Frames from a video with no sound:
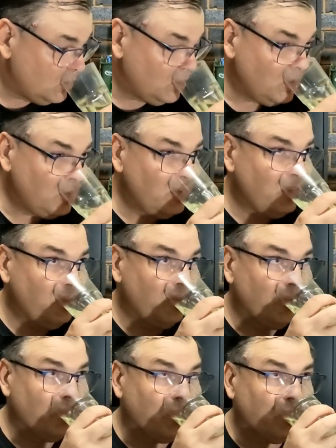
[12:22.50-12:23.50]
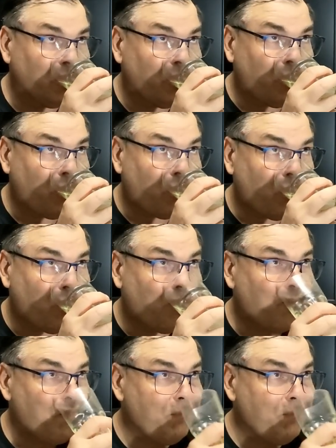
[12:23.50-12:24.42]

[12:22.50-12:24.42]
No one is speaking in this clip.